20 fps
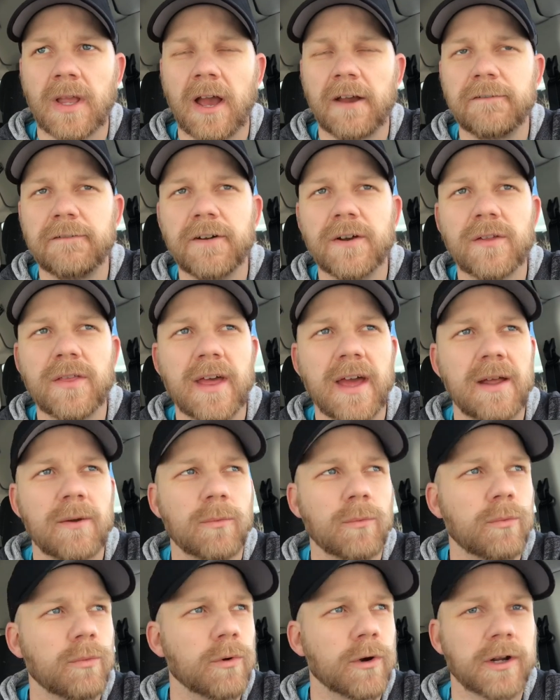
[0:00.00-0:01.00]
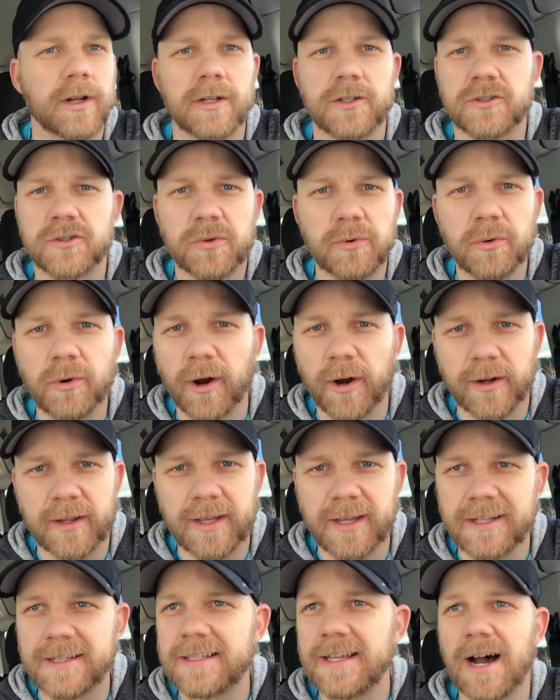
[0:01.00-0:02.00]
I fear that we're going to screw our
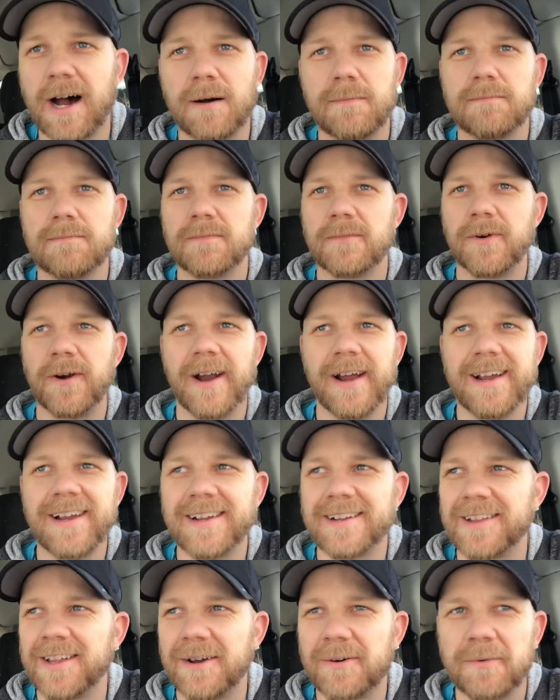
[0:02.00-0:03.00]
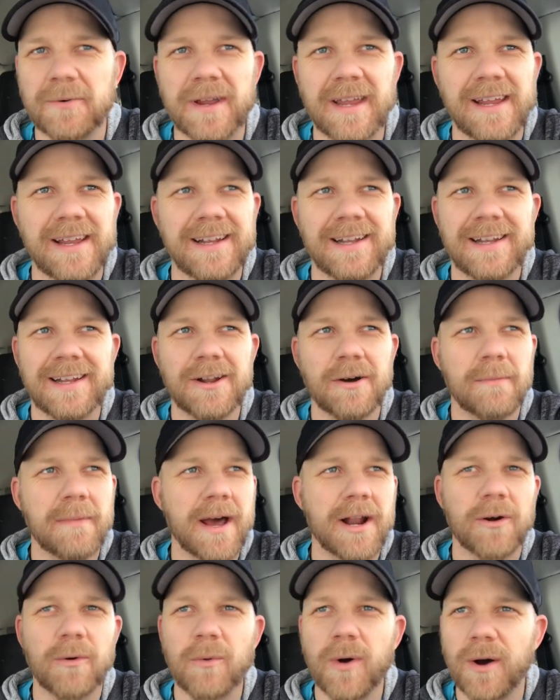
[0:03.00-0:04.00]
kids up, right? That we, no
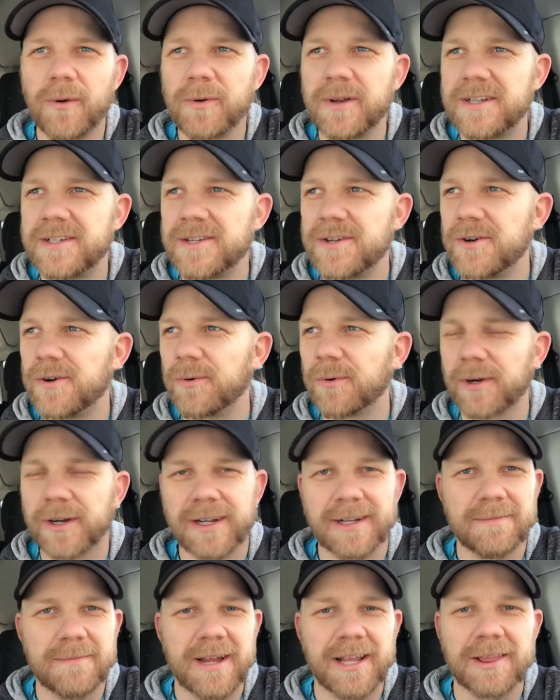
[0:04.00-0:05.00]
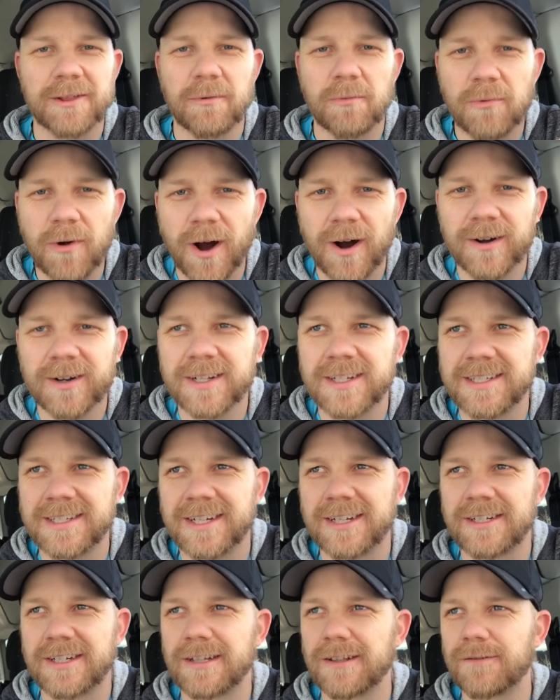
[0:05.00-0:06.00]
matter what we do, we're going to make the wrong
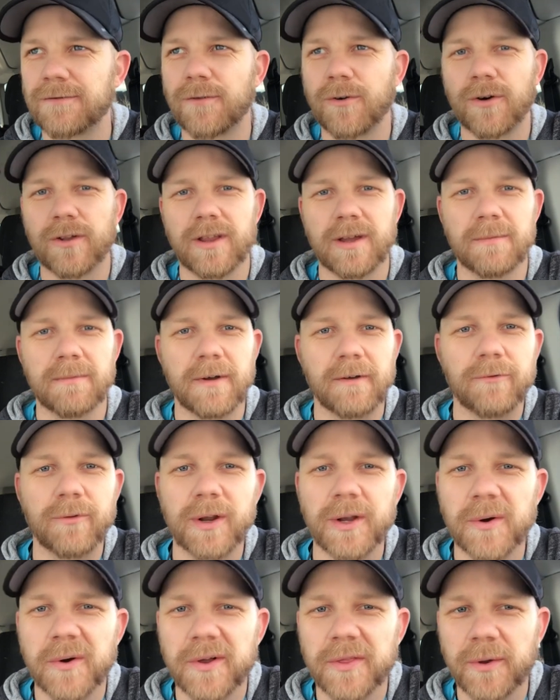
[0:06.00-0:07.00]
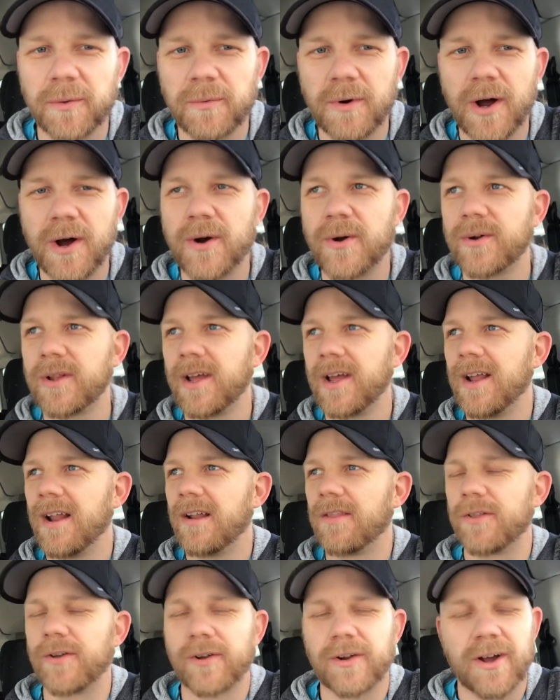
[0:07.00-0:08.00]
decisions for them. If we go on the road,
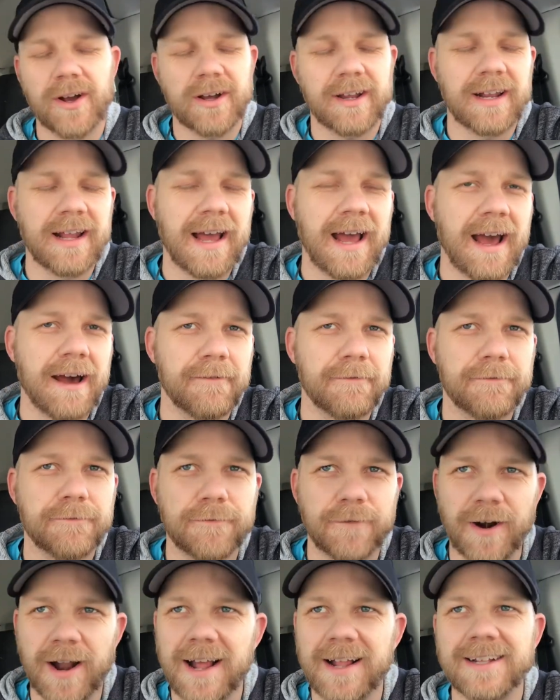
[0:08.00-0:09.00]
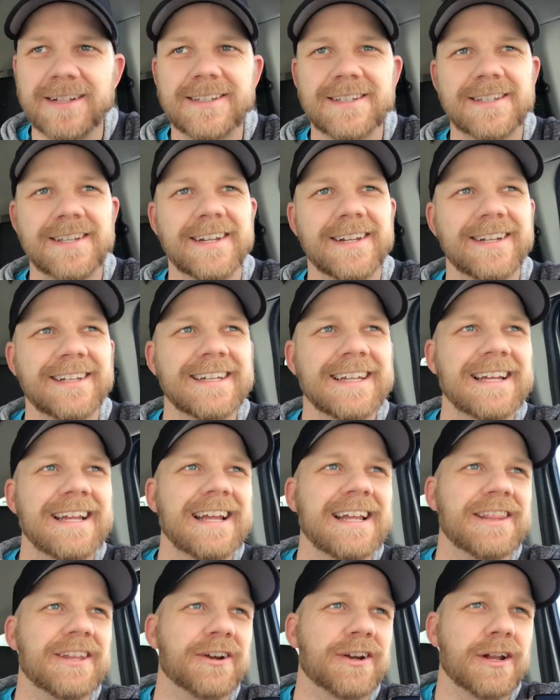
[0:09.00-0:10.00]
they're not going to have friends and
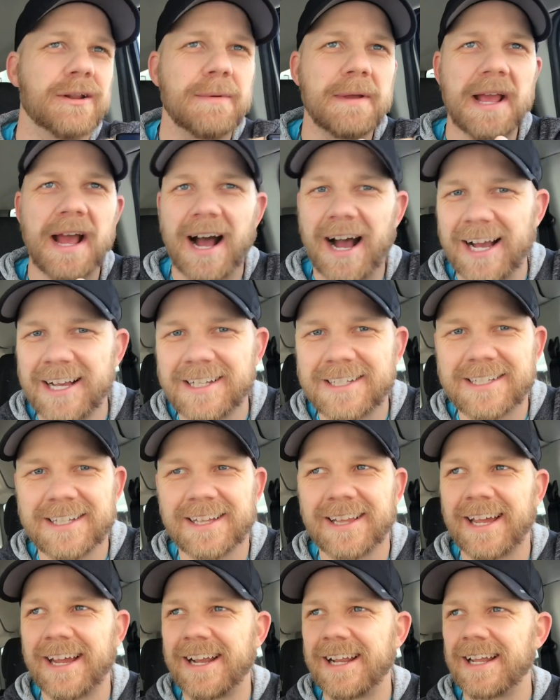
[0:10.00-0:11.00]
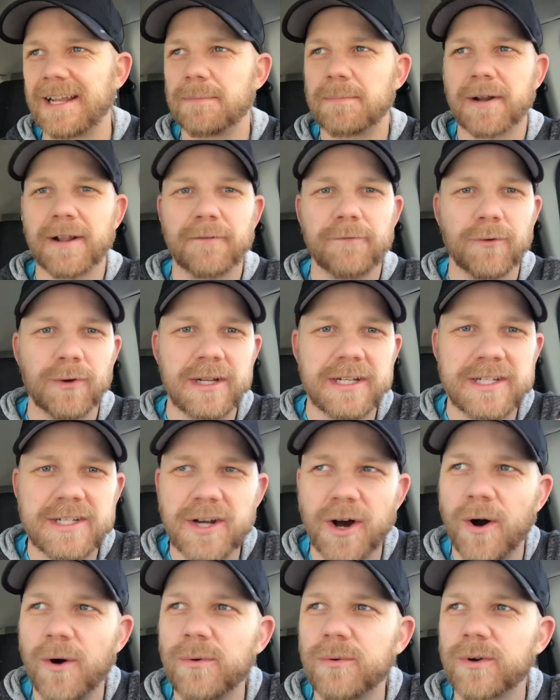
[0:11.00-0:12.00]
they're going to be isolated. But if we
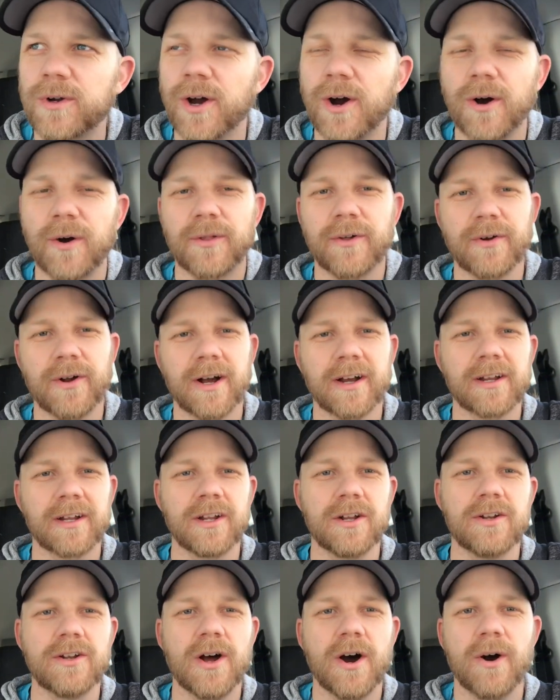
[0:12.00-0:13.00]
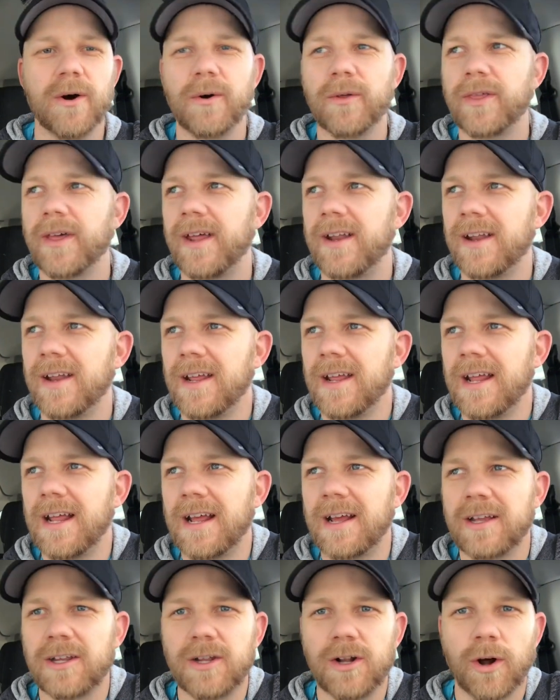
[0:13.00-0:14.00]
don't go, they're not going to know that
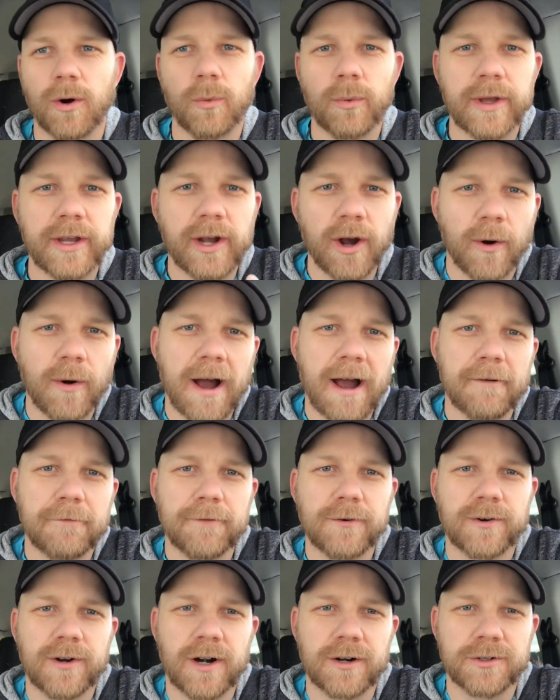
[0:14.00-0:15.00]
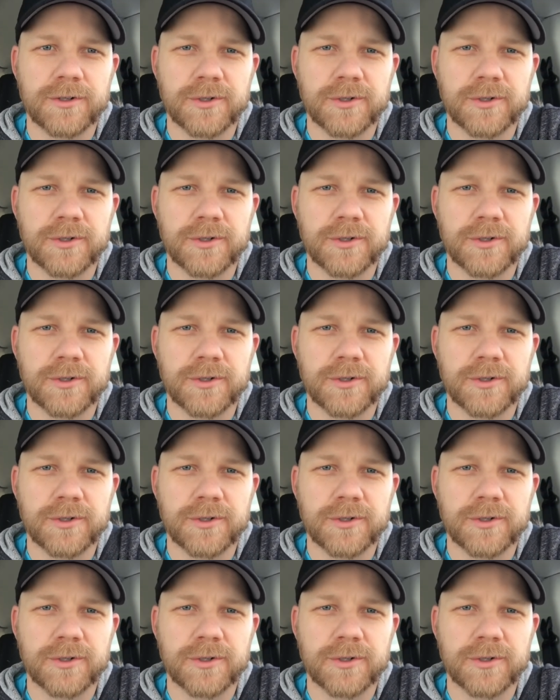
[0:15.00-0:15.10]
you know we go after our